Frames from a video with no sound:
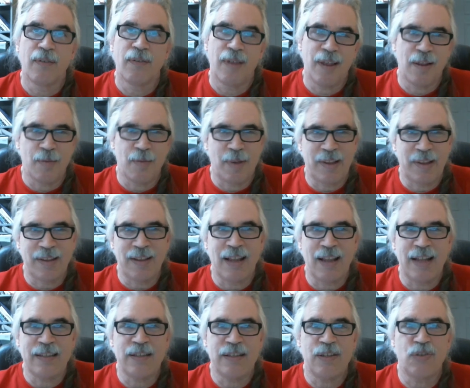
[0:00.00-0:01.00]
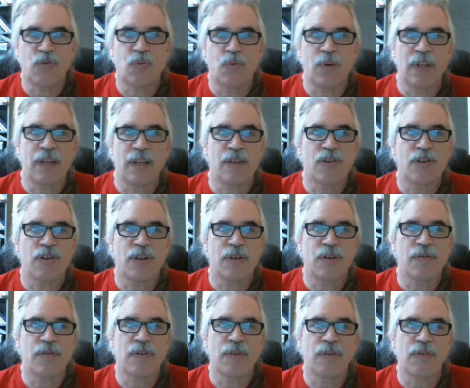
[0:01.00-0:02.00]
In about the 1920s, she
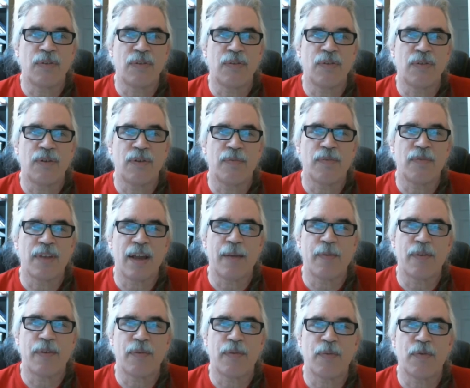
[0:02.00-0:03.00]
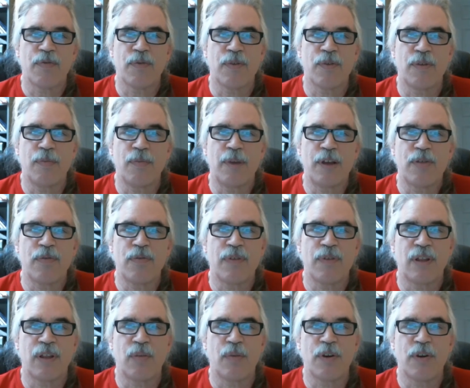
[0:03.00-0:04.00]
used the term Sabbath to refer to the major
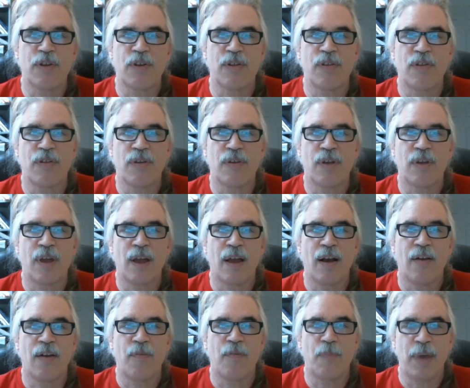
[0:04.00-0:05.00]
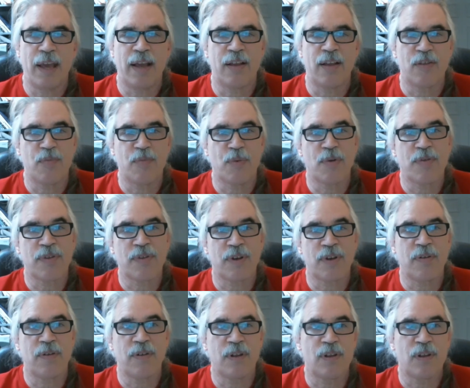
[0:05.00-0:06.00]
celebrations of pagans
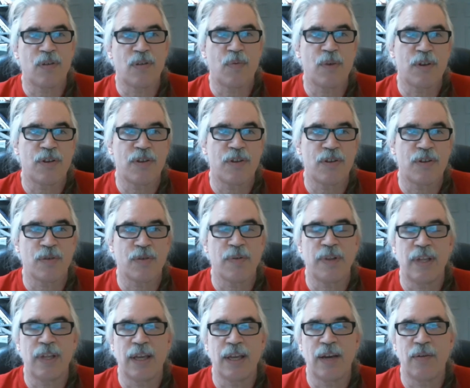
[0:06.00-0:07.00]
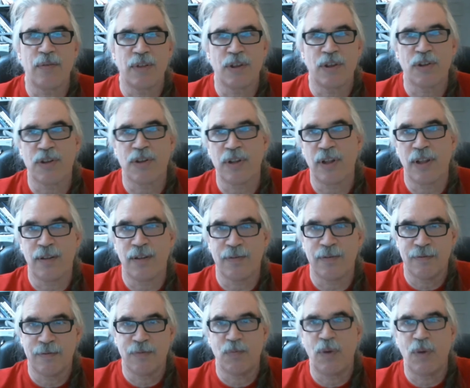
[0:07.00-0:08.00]
persecuted as witches during the Inquisition, and
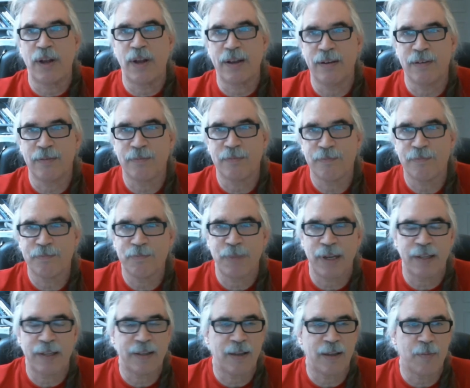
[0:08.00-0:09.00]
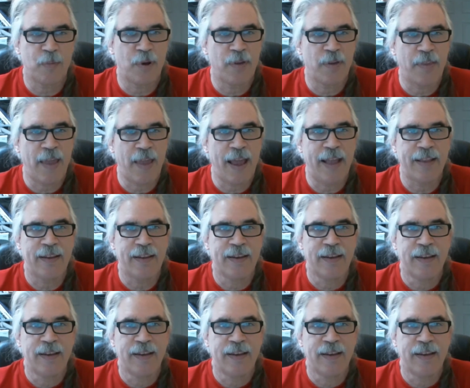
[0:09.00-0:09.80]
Wicca picked up on that.